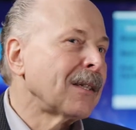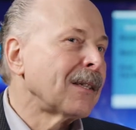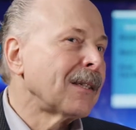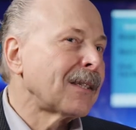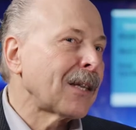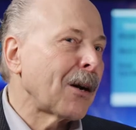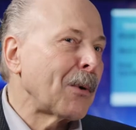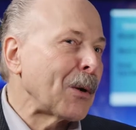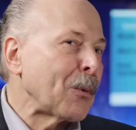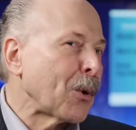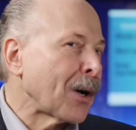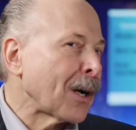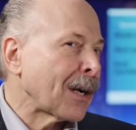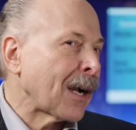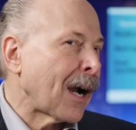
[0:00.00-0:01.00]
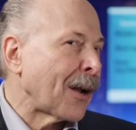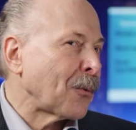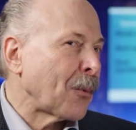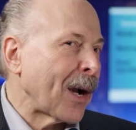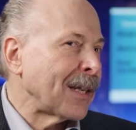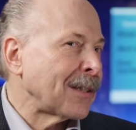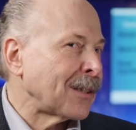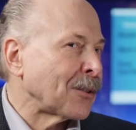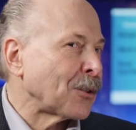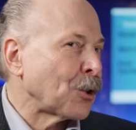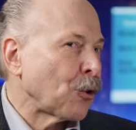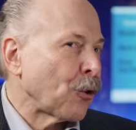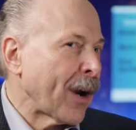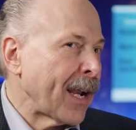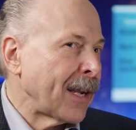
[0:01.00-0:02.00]
So we work on ways to
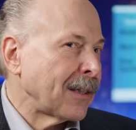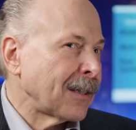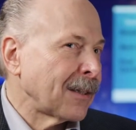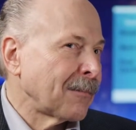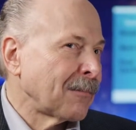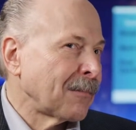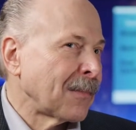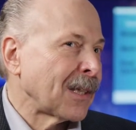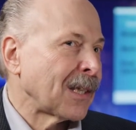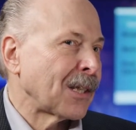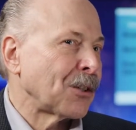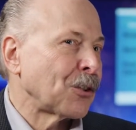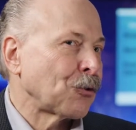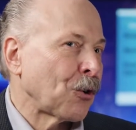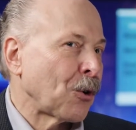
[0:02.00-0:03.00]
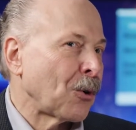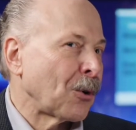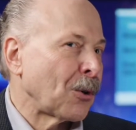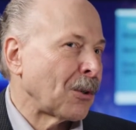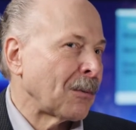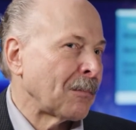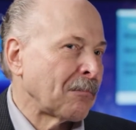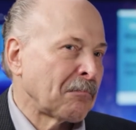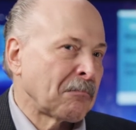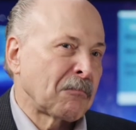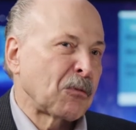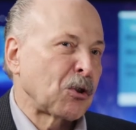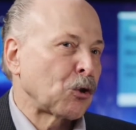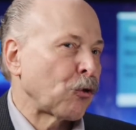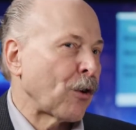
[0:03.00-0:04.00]
create, control,
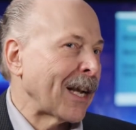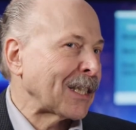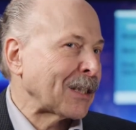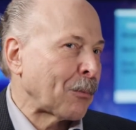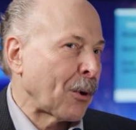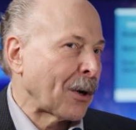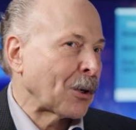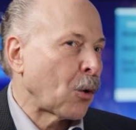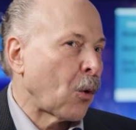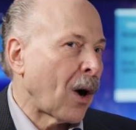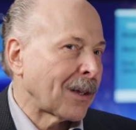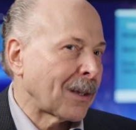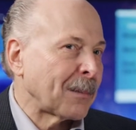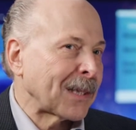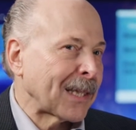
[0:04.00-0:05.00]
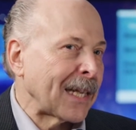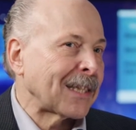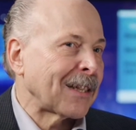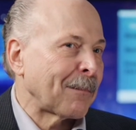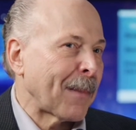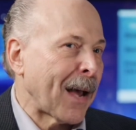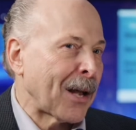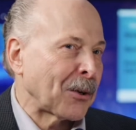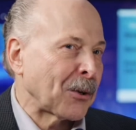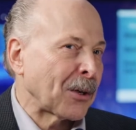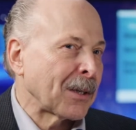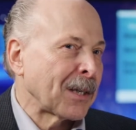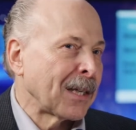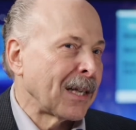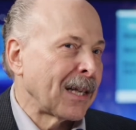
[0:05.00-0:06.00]
transport quantum states of
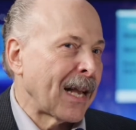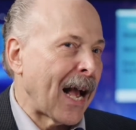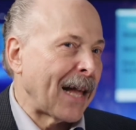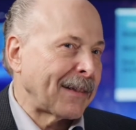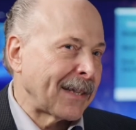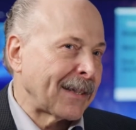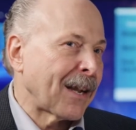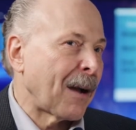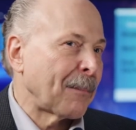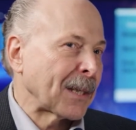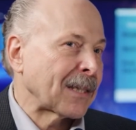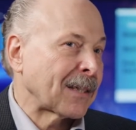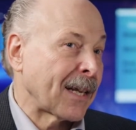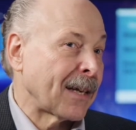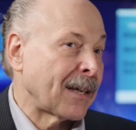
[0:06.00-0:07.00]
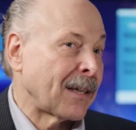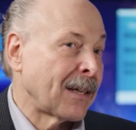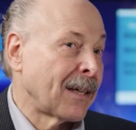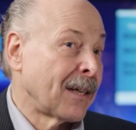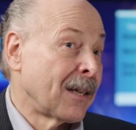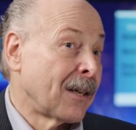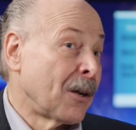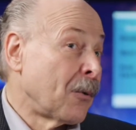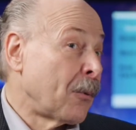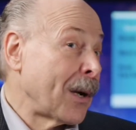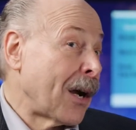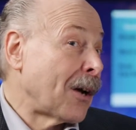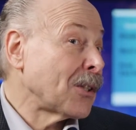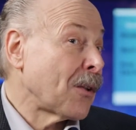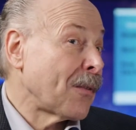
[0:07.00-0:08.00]
matter at the atomic scale. We
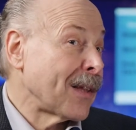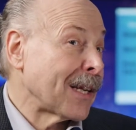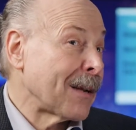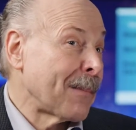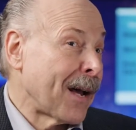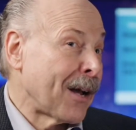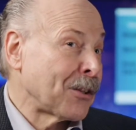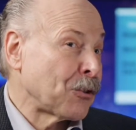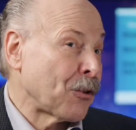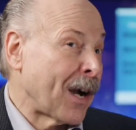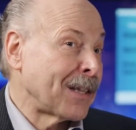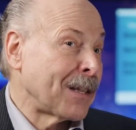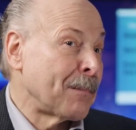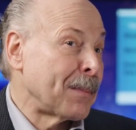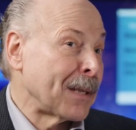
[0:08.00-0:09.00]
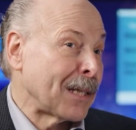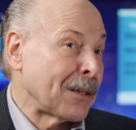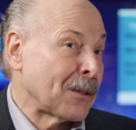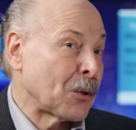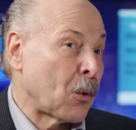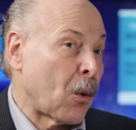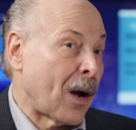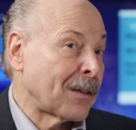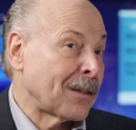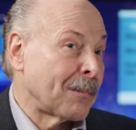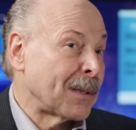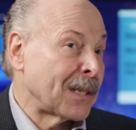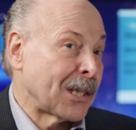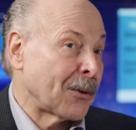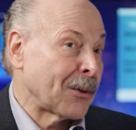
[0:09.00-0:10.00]
also think about trying to build quantum
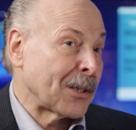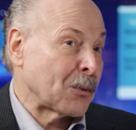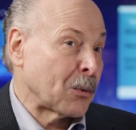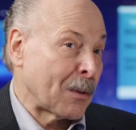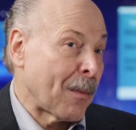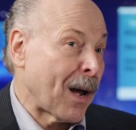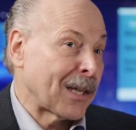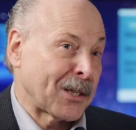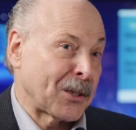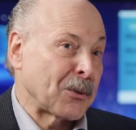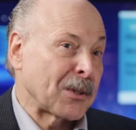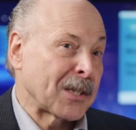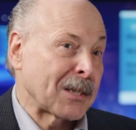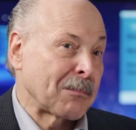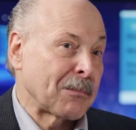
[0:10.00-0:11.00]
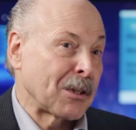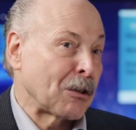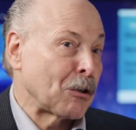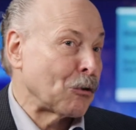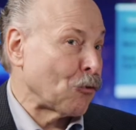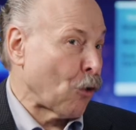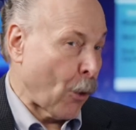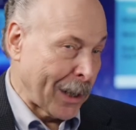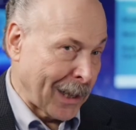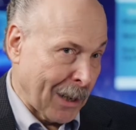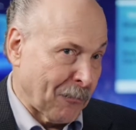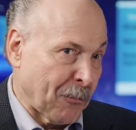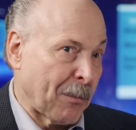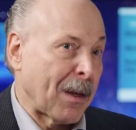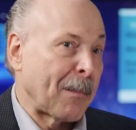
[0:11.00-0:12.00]
materials with molecules, growing
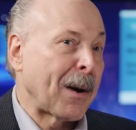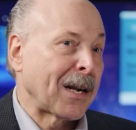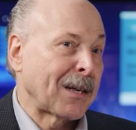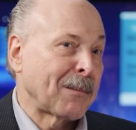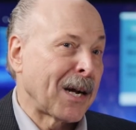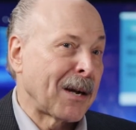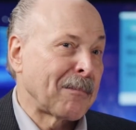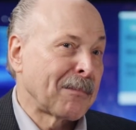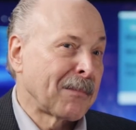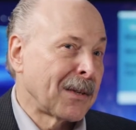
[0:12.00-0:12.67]
them from the bottom up